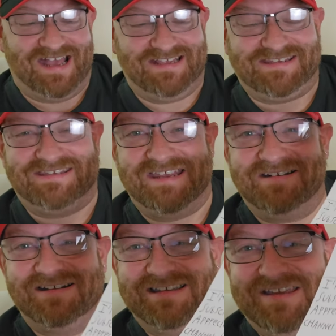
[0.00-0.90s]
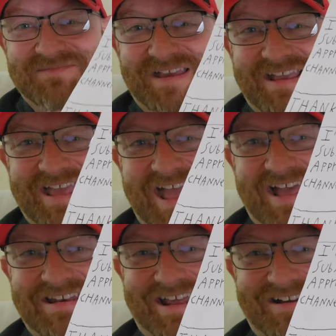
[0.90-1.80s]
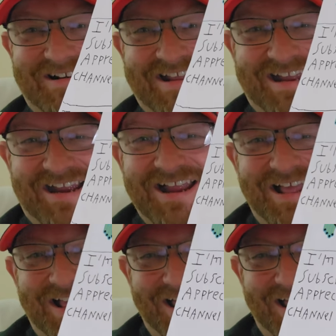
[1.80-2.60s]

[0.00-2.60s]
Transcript: a secret-keeping cat down here.